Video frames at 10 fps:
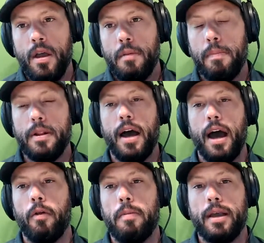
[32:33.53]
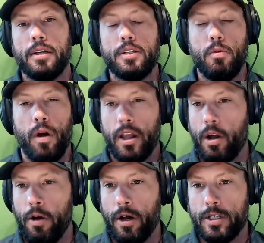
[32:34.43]
Not only because you want to go
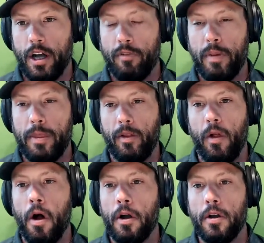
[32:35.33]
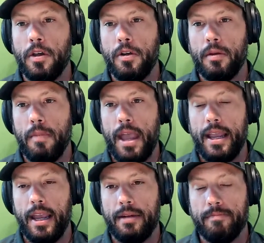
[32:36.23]
it yourself, but the longer you can make
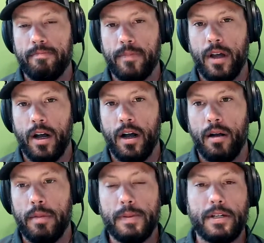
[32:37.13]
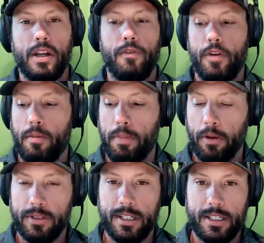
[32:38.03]
it, especially if you can
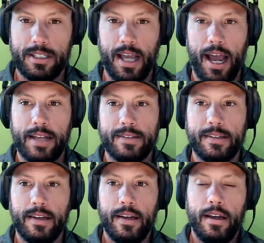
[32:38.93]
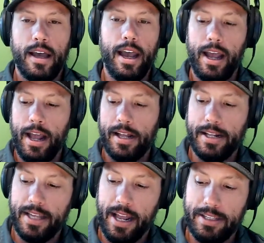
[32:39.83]
build success,
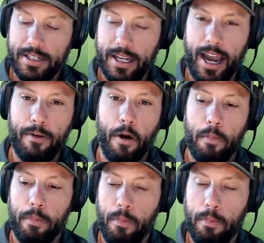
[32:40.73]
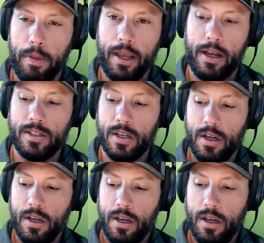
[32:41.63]
it's a tightrope because
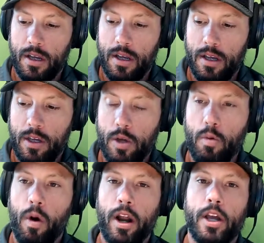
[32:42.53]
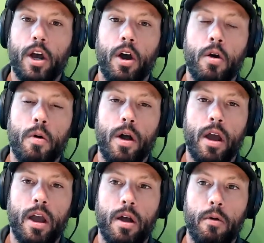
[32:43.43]
you want to go
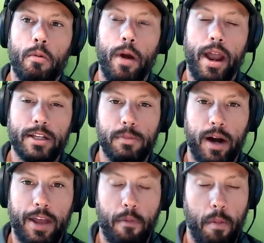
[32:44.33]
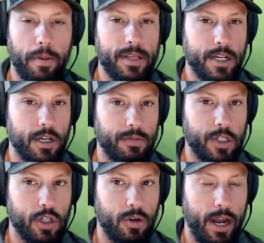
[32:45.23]
raise money from a position of
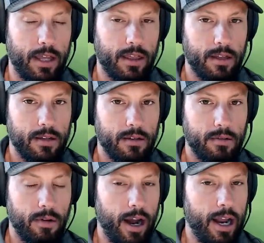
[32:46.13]
strength, right?